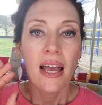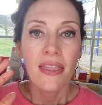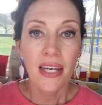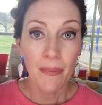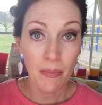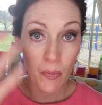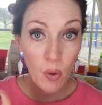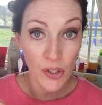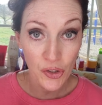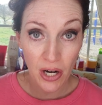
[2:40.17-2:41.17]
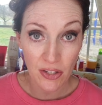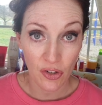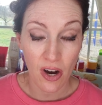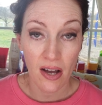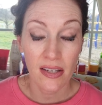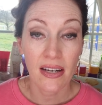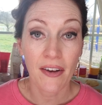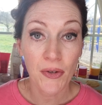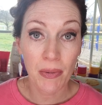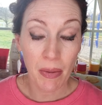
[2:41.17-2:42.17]
Then I put my moisturizer on. And
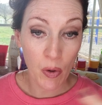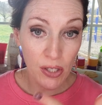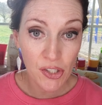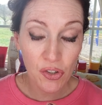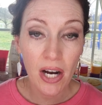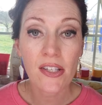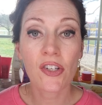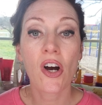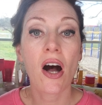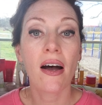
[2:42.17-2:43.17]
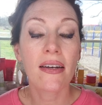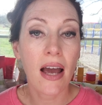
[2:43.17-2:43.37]
after I put my moisturizer on,